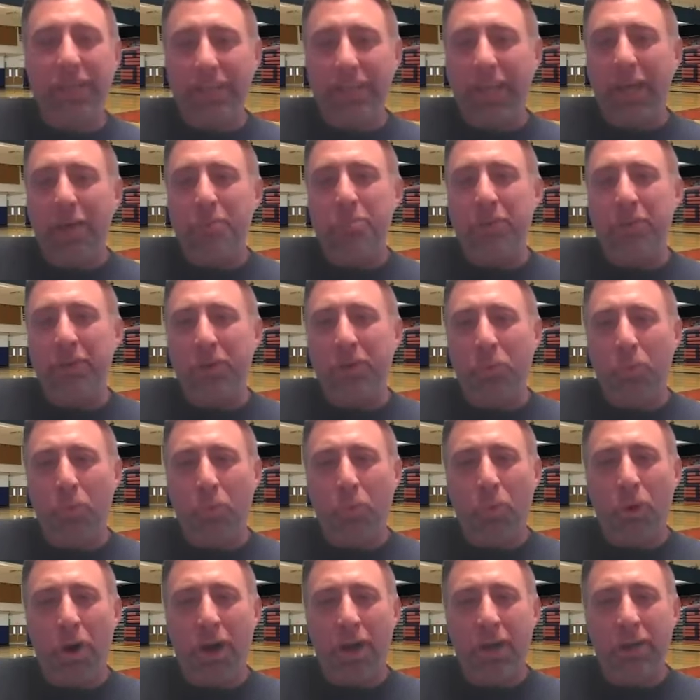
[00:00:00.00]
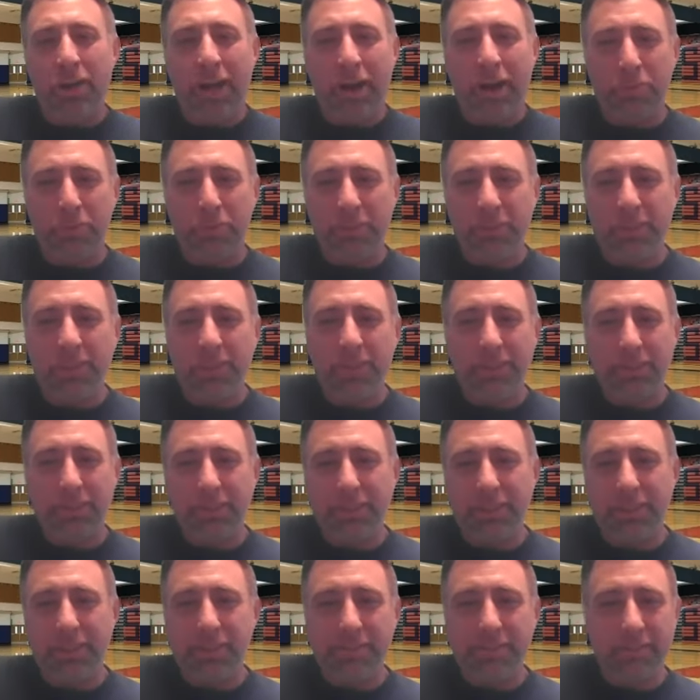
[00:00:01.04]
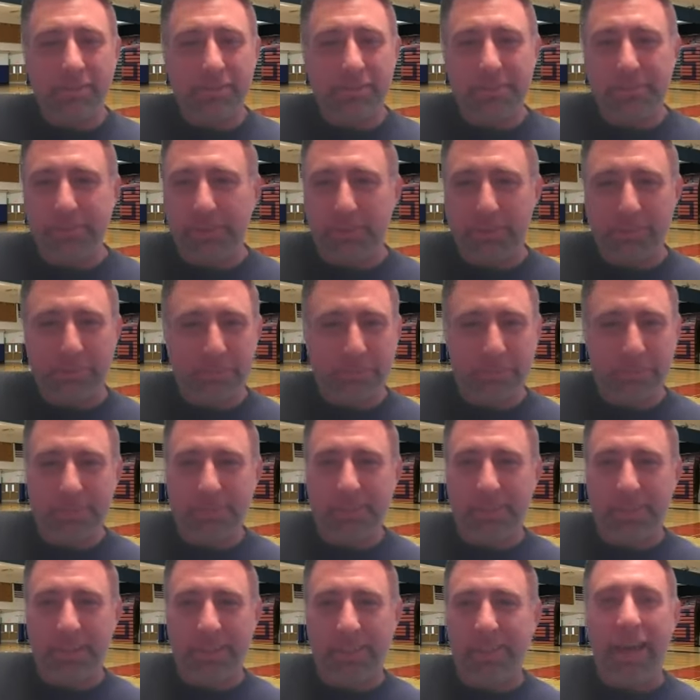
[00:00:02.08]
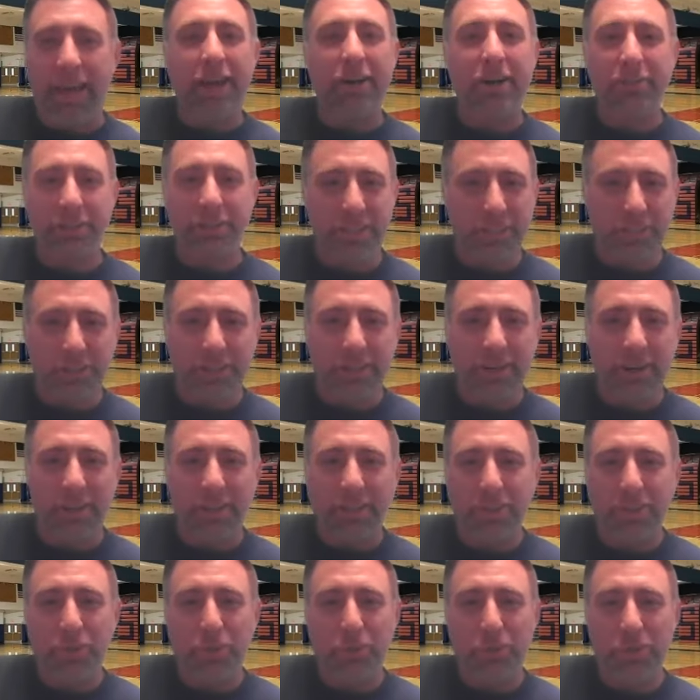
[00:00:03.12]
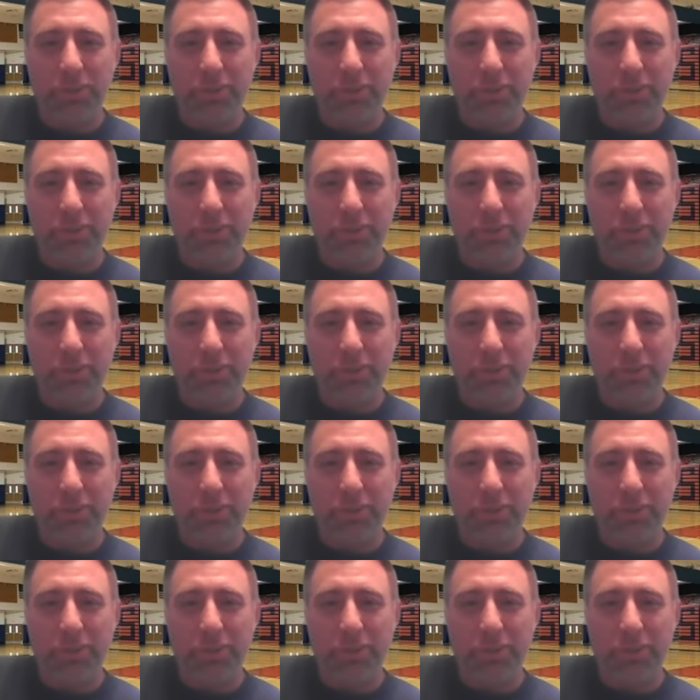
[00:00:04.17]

at Lebanon while I was like there still in high school.